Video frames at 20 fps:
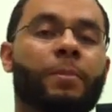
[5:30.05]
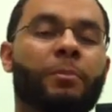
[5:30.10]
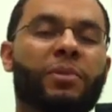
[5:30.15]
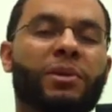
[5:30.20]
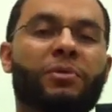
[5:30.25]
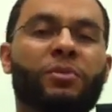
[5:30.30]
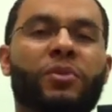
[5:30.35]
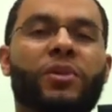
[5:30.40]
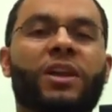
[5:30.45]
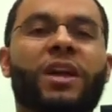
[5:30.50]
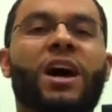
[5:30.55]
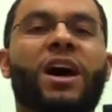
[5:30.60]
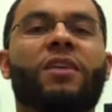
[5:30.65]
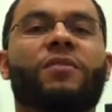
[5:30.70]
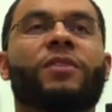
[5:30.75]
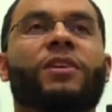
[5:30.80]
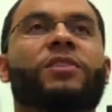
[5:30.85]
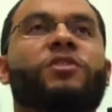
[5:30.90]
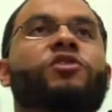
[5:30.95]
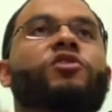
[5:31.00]
People that
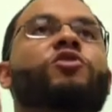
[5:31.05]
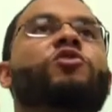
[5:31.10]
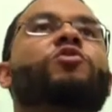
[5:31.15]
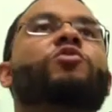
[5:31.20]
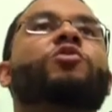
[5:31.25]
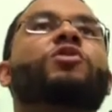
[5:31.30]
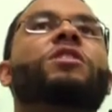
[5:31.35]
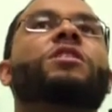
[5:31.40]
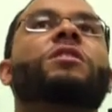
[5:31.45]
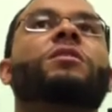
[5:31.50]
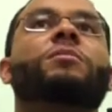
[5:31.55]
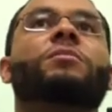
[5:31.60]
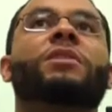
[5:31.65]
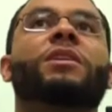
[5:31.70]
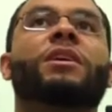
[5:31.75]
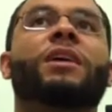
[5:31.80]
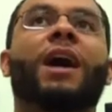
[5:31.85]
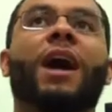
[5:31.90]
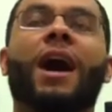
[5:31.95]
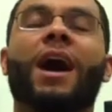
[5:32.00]
have
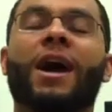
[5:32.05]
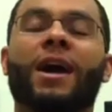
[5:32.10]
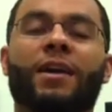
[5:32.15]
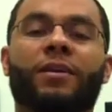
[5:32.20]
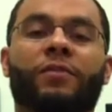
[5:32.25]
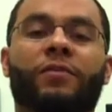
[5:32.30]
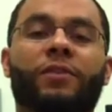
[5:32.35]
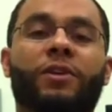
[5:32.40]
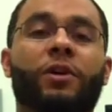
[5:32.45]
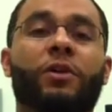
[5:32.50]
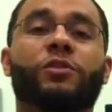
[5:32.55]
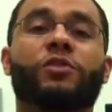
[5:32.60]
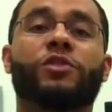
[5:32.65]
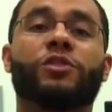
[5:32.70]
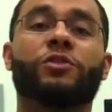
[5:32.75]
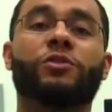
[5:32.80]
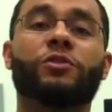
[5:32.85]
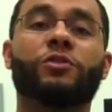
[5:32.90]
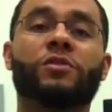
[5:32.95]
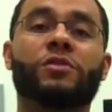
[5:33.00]
extremely high
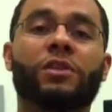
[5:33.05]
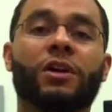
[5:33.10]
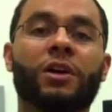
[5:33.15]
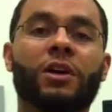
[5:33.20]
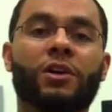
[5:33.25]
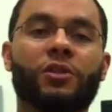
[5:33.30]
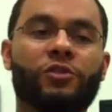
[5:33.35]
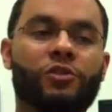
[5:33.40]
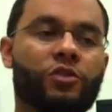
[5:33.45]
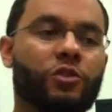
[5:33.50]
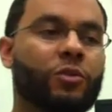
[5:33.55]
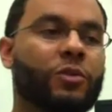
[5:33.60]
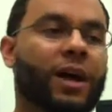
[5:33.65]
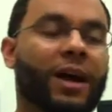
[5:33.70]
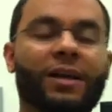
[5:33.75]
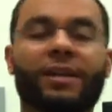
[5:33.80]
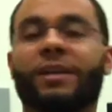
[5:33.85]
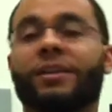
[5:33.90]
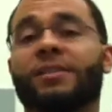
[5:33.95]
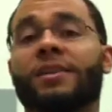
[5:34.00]
VO2s do
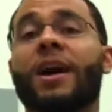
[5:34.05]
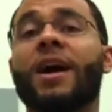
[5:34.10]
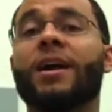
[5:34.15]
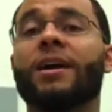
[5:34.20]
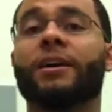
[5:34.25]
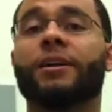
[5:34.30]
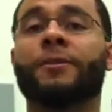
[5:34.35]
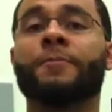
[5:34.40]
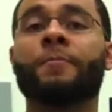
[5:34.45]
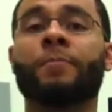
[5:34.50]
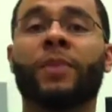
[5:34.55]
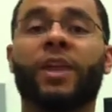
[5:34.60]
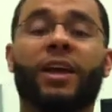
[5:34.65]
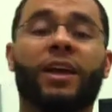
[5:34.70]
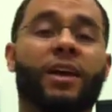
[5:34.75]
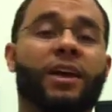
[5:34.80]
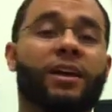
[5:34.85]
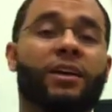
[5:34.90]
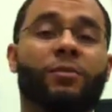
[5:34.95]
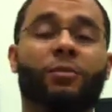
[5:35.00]
not get tired.
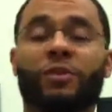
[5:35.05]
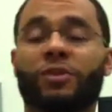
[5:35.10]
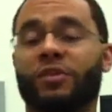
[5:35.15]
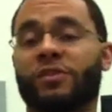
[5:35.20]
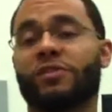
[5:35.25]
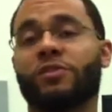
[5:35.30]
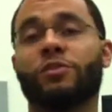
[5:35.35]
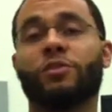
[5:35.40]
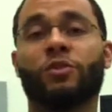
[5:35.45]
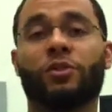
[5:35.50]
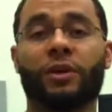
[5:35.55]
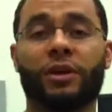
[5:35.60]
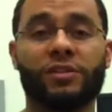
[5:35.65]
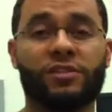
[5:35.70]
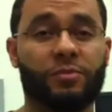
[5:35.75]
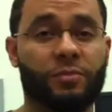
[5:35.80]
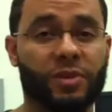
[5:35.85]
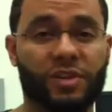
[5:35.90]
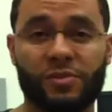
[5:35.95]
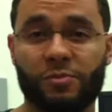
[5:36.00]
And with this new
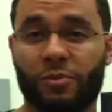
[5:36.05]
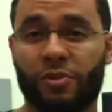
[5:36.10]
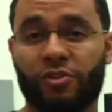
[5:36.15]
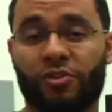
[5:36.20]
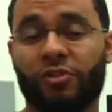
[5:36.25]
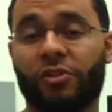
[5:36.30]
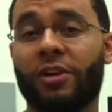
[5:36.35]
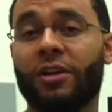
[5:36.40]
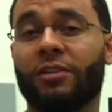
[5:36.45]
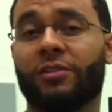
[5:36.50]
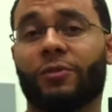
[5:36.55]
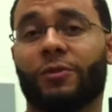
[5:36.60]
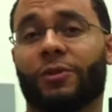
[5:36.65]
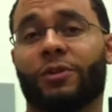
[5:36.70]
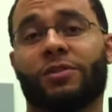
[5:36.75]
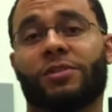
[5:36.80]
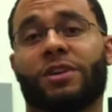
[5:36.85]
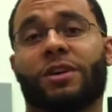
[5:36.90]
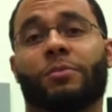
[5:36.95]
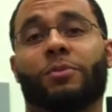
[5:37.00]
craze of mixed martial arts,
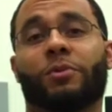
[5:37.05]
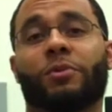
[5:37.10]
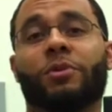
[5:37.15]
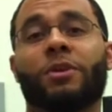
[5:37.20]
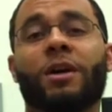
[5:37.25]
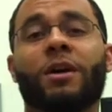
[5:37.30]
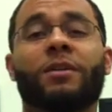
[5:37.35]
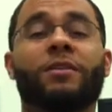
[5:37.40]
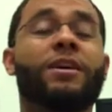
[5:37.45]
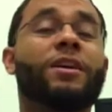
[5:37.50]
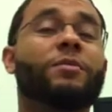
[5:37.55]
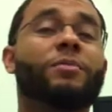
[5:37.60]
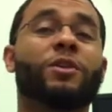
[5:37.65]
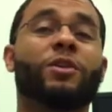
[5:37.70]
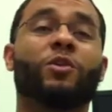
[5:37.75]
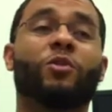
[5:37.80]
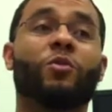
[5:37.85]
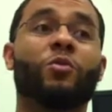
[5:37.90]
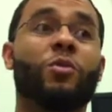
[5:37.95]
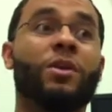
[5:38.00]
for example, that would
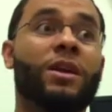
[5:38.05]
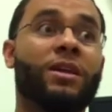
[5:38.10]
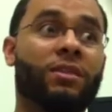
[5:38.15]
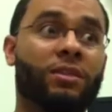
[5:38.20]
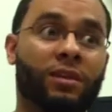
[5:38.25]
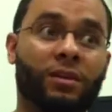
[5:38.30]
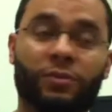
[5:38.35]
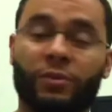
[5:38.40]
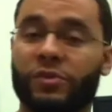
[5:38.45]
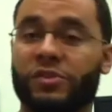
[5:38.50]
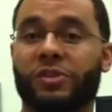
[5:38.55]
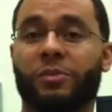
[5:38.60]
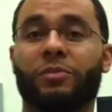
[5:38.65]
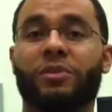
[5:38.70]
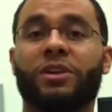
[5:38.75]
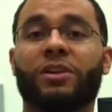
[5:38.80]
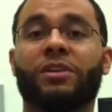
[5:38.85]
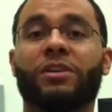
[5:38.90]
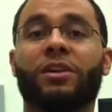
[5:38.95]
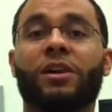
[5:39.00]
be a great thing for
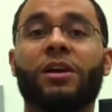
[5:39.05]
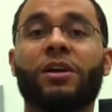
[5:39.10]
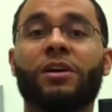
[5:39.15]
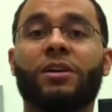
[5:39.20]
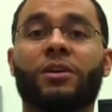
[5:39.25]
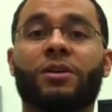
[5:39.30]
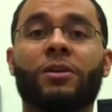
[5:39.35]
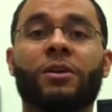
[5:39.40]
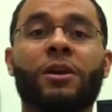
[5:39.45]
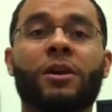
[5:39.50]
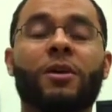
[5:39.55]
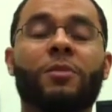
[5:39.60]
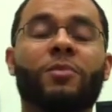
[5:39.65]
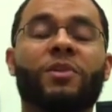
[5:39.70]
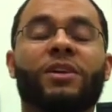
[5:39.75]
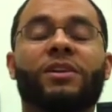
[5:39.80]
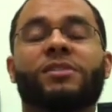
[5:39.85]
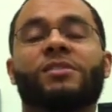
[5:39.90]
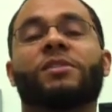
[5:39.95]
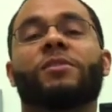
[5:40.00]
somebody to know,
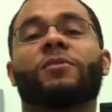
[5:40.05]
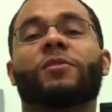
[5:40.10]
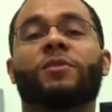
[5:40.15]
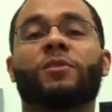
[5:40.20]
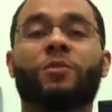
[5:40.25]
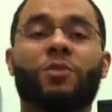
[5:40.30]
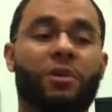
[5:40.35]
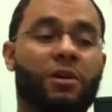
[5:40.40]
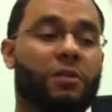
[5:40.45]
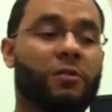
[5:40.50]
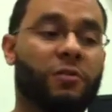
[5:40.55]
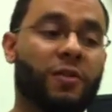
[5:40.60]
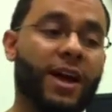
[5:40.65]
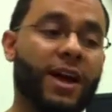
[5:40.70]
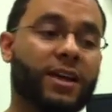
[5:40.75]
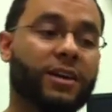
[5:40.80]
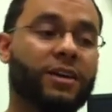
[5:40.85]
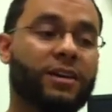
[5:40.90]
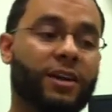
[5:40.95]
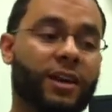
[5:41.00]
because if you are a
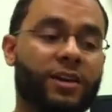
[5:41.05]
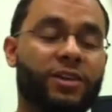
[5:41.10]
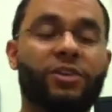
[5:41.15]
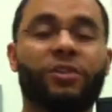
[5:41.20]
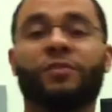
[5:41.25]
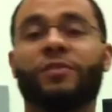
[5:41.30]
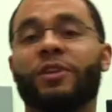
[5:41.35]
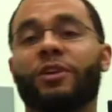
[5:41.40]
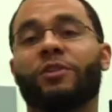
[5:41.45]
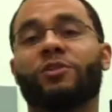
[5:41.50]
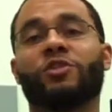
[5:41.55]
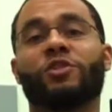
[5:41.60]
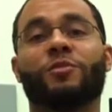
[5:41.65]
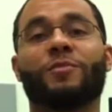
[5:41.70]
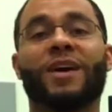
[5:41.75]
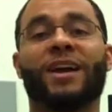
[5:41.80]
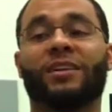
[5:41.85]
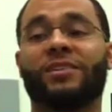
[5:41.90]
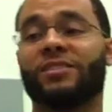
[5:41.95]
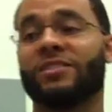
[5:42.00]
fighter and your
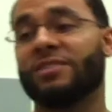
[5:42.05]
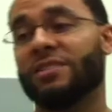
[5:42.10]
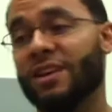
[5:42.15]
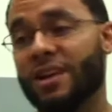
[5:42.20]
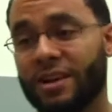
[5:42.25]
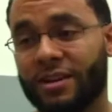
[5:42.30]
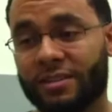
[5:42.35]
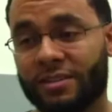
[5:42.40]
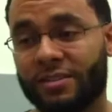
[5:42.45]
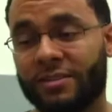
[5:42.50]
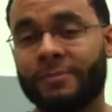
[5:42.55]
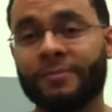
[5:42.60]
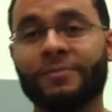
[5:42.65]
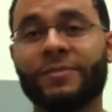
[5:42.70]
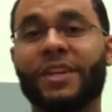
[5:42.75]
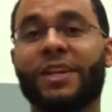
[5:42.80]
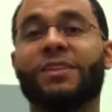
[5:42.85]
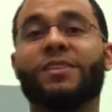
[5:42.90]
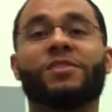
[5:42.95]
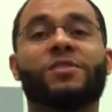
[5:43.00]
VO2 max sucks,
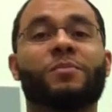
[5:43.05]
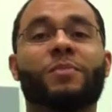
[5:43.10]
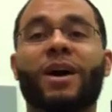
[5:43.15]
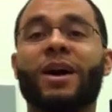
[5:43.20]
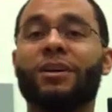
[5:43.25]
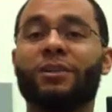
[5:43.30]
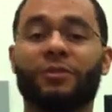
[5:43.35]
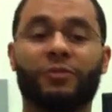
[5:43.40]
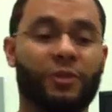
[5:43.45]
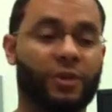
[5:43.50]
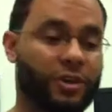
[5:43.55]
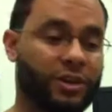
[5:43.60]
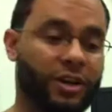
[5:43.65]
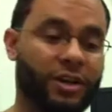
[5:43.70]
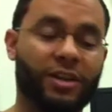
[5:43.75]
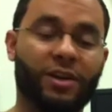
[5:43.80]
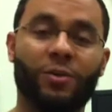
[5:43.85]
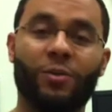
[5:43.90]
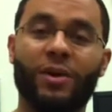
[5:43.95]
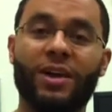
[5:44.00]
it doesn't matter if you're
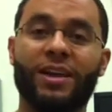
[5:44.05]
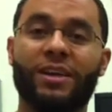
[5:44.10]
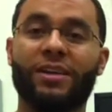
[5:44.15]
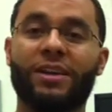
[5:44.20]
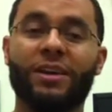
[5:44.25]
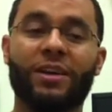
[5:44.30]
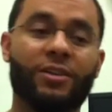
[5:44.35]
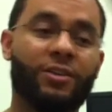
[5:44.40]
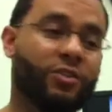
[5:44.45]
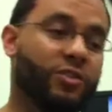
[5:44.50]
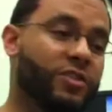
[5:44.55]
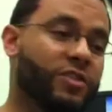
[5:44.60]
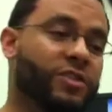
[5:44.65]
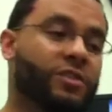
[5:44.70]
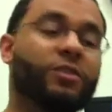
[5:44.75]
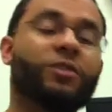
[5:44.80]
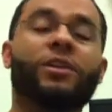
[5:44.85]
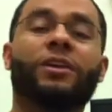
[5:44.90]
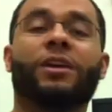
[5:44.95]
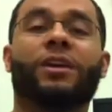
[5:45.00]
cutting weight, you're
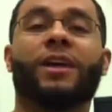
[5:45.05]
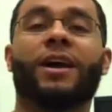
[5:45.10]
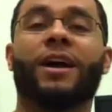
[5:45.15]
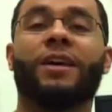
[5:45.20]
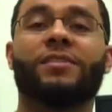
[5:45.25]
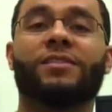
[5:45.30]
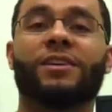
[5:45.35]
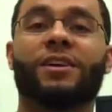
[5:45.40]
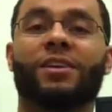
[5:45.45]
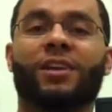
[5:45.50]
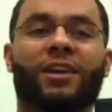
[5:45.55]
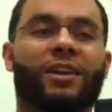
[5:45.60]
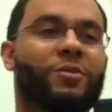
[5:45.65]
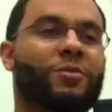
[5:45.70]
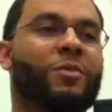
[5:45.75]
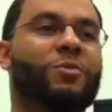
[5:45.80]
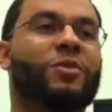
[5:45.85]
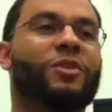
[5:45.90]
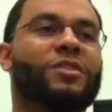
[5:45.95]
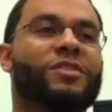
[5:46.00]
still going to gas out. I
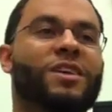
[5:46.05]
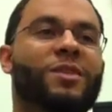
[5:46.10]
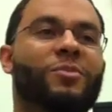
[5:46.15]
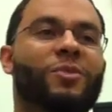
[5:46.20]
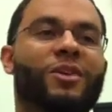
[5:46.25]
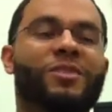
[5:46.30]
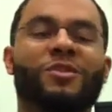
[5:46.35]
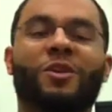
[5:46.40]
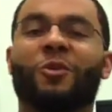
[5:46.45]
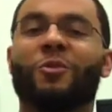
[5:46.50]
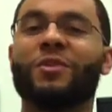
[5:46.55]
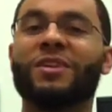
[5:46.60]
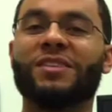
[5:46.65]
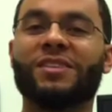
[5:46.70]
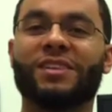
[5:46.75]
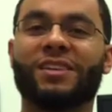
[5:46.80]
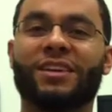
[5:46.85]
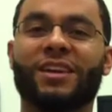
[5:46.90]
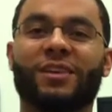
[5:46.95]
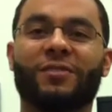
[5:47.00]
can remember an example I saw
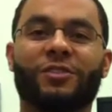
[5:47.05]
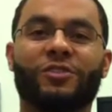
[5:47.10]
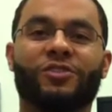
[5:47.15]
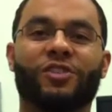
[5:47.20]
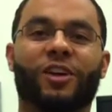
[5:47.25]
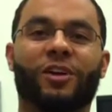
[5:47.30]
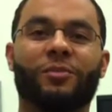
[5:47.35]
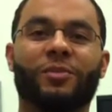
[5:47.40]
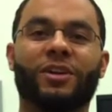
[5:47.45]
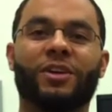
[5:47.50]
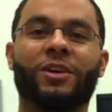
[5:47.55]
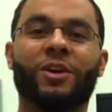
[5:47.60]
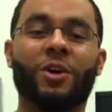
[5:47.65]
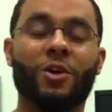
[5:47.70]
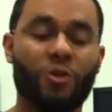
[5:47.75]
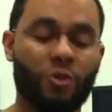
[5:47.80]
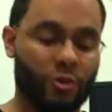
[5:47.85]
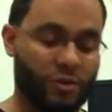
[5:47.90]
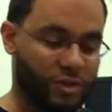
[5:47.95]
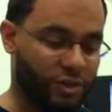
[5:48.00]
recently of a gentleman
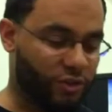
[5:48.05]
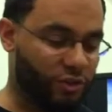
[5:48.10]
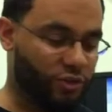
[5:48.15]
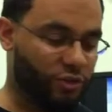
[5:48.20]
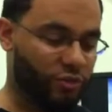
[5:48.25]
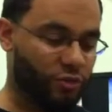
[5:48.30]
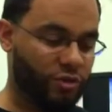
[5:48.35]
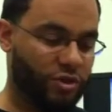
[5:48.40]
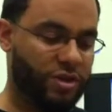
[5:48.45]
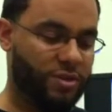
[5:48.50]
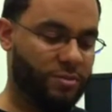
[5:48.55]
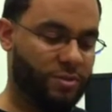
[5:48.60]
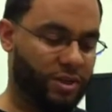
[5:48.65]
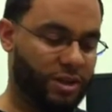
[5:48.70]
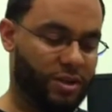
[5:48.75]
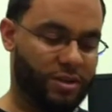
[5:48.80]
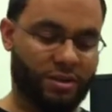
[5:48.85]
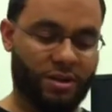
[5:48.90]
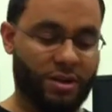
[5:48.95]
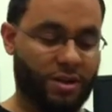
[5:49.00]
who was
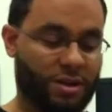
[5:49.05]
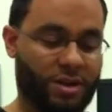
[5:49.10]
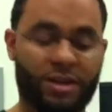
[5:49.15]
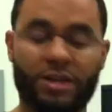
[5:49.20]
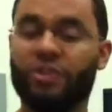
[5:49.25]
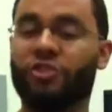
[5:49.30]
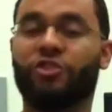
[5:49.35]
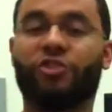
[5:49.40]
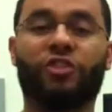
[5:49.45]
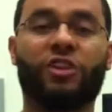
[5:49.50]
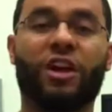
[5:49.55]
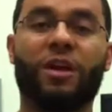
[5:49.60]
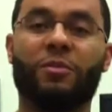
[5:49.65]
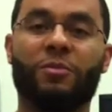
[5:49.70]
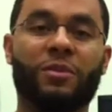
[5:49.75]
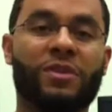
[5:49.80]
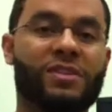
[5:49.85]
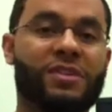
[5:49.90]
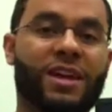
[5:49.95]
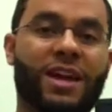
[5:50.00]
extremely in
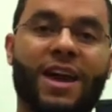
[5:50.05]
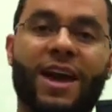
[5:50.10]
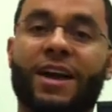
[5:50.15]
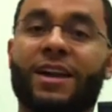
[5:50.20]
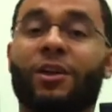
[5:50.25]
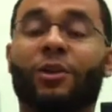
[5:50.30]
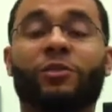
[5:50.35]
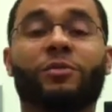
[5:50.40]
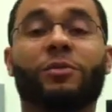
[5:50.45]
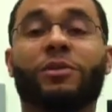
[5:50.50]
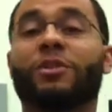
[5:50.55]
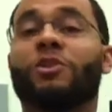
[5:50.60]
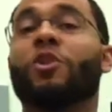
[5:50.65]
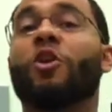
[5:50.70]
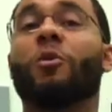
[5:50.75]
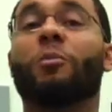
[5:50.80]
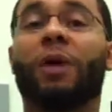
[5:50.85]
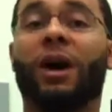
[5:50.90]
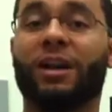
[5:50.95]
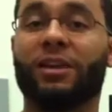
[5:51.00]
shape. I mean, this guy had ultimately
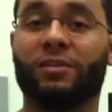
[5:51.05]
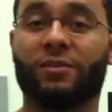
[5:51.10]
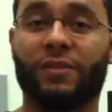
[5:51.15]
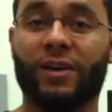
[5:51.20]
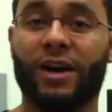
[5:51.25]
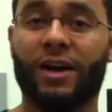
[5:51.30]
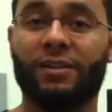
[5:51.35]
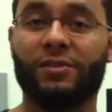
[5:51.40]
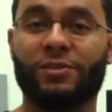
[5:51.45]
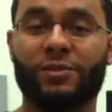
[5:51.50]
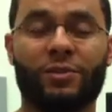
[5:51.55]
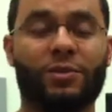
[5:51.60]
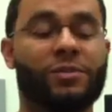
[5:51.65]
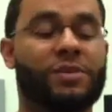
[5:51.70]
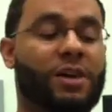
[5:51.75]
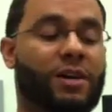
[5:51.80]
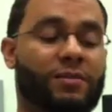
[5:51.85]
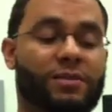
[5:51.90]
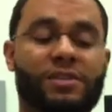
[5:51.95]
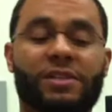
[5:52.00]
no body fat, so he
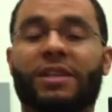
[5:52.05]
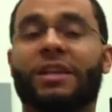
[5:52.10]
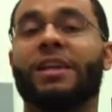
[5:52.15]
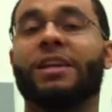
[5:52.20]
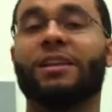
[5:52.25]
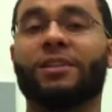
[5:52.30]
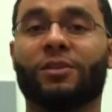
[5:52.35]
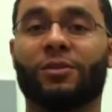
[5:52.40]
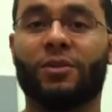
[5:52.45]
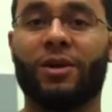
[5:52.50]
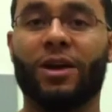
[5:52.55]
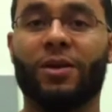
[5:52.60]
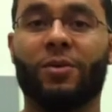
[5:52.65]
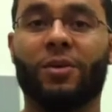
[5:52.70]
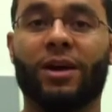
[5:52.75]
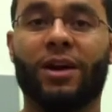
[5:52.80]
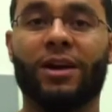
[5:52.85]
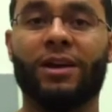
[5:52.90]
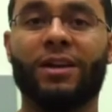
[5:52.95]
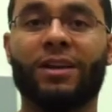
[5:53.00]
was obviously eating the
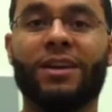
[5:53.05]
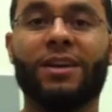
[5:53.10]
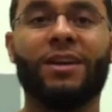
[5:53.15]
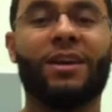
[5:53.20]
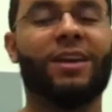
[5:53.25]
right way.